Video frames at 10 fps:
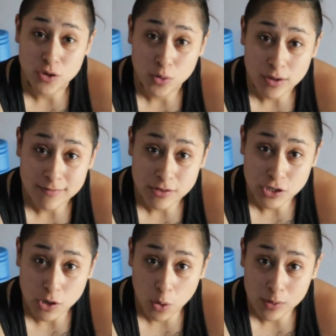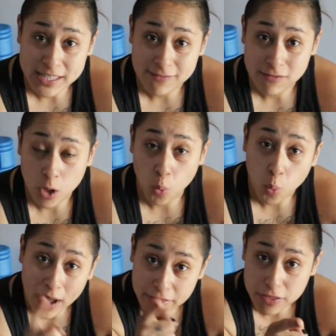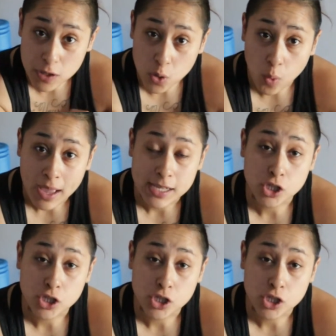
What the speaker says: universe always flow with you.